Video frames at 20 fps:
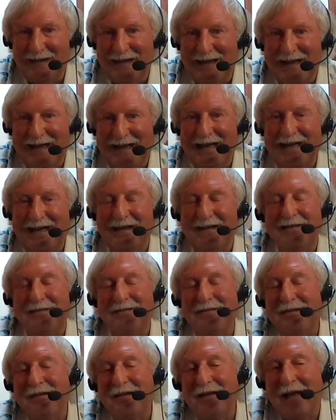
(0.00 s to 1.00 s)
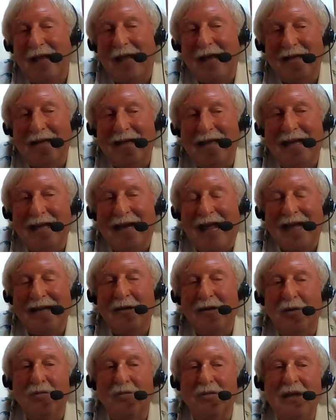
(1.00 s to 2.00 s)
And I
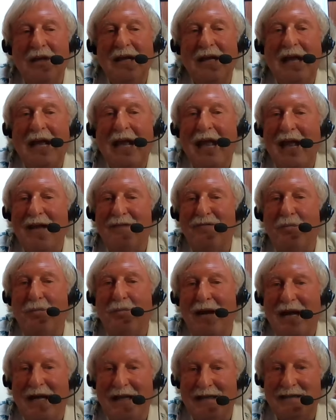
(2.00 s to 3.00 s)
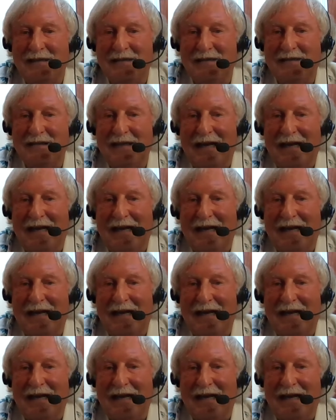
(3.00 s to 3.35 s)
don't have a bias.